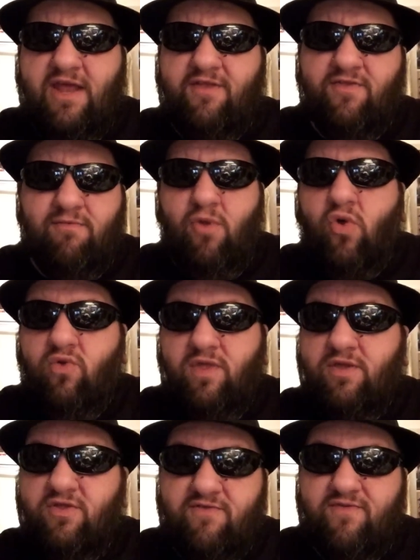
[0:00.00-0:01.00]
out of the
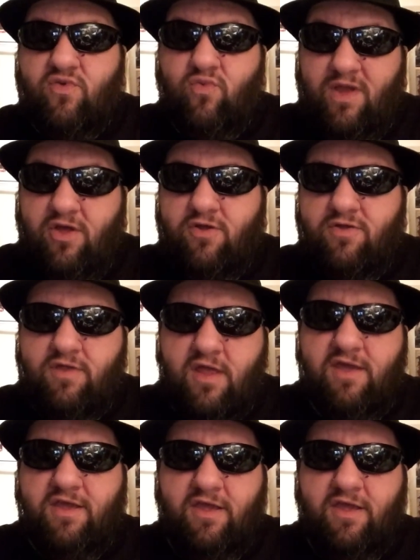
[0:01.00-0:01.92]
molehill, if you will,